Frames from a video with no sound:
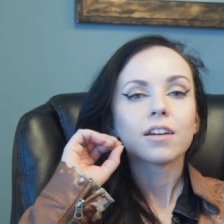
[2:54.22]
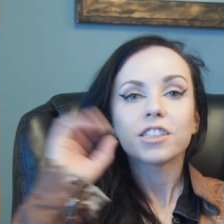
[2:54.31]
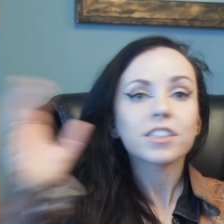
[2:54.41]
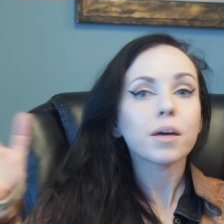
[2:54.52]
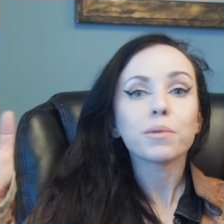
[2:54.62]

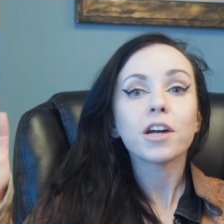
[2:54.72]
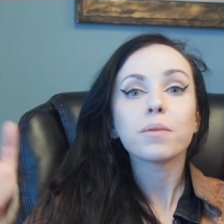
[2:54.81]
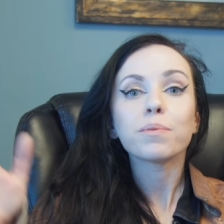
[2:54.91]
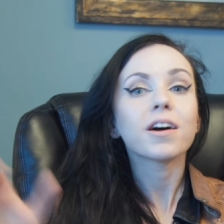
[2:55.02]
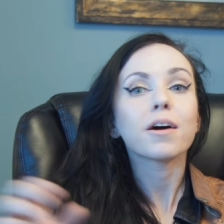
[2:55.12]
To sum it
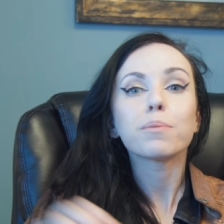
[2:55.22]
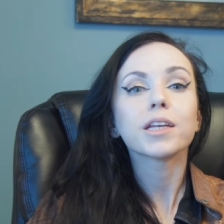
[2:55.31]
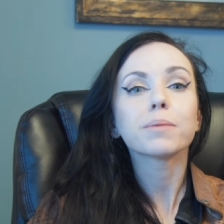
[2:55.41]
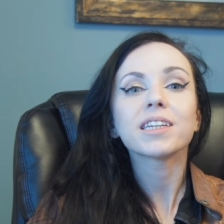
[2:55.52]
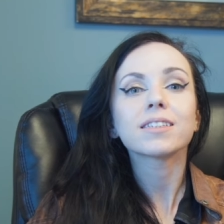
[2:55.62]
up, a
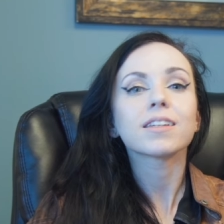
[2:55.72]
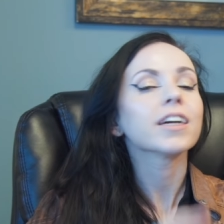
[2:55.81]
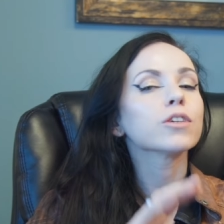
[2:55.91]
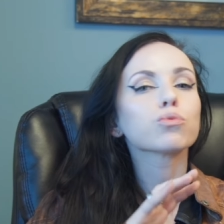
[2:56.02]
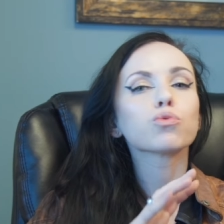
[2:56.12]
plant-based
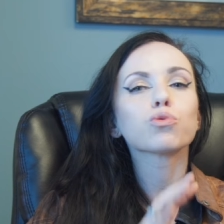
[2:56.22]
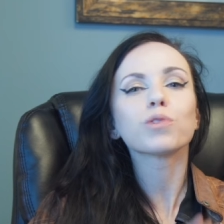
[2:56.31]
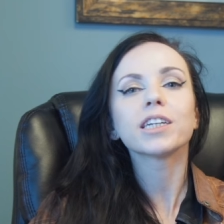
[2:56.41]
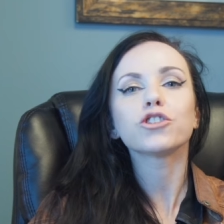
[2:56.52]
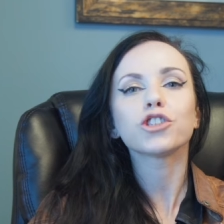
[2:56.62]
diet
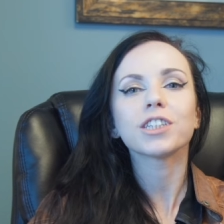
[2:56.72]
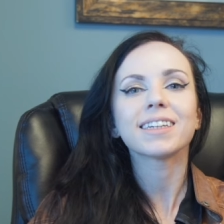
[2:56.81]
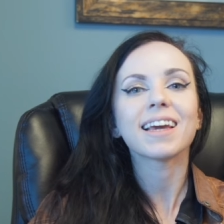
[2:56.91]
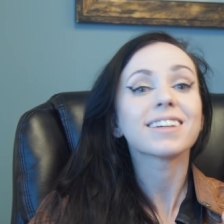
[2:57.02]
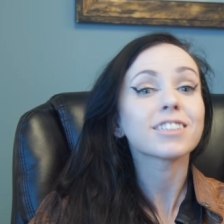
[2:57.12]
rich
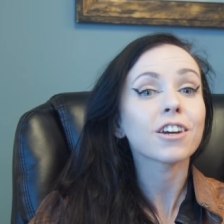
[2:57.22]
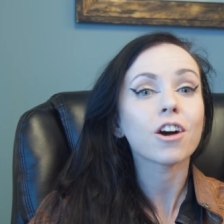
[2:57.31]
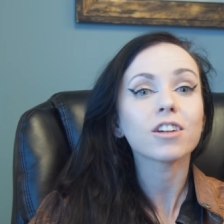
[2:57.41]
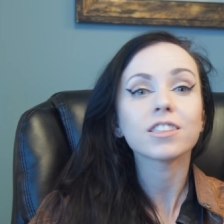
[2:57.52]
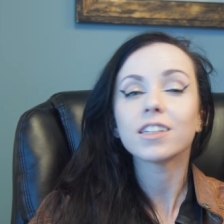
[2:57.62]
in
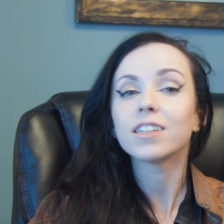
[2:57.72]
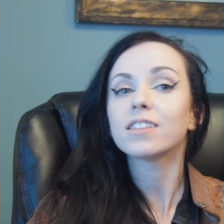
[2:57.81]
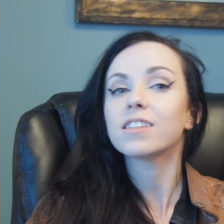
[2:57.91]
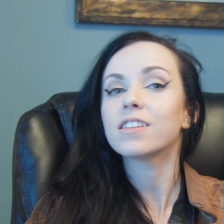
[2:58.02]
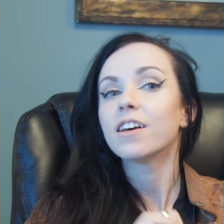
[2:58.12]

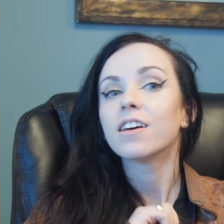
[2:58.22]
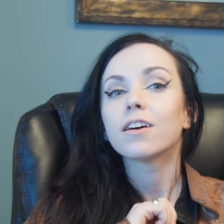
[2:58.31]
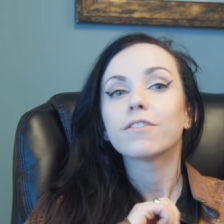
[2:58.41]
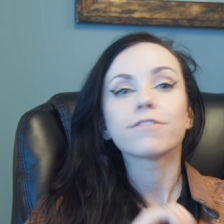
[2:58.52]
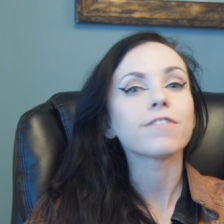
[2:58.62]
antioxidants,
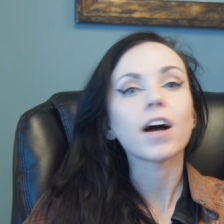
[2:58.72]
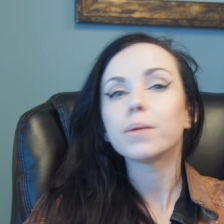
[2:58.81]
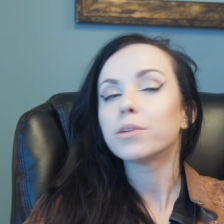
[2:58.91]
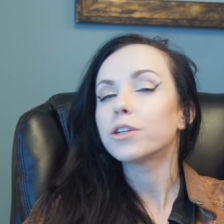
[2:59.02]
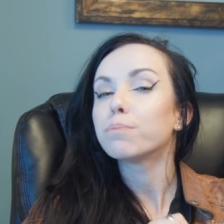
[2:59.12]

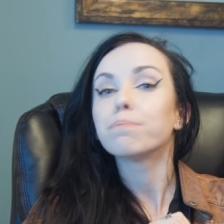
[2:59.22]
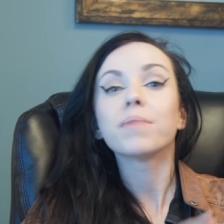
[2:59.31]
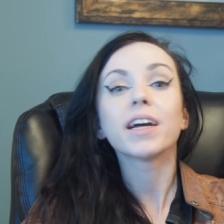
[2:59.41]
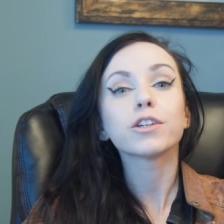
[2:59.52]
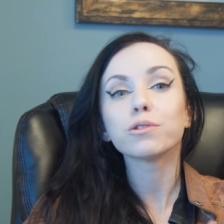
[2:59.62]
fiber,
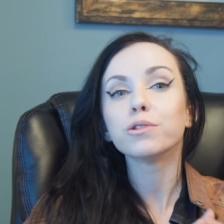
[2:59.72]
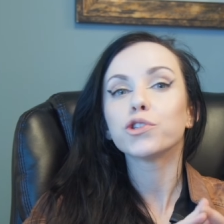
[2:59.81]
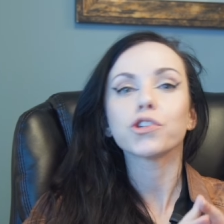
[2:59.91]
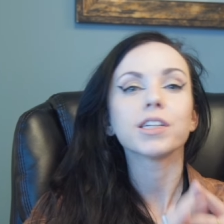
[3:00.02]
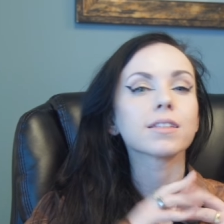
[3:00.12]

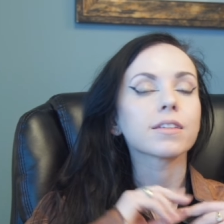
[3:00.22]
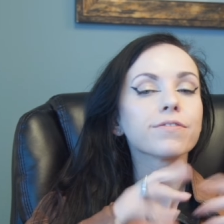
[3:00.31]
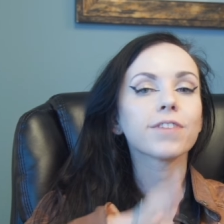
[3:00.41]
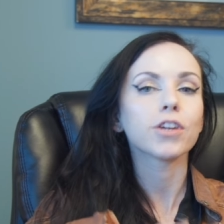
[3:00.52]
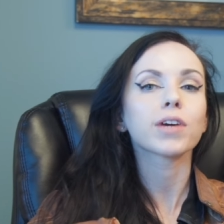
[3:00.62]
micronutrients, and
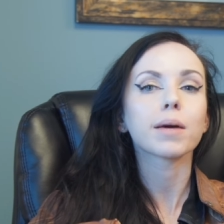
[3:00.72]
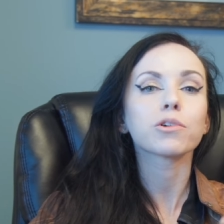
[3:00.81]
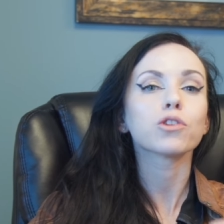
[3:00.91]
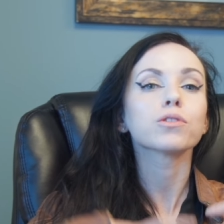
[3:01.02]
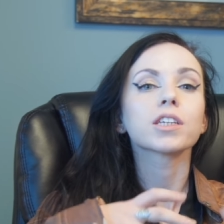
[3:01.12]

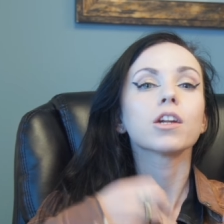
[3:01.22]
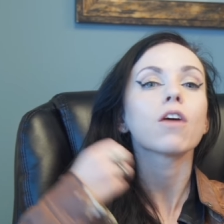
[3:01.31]
phytochemicals can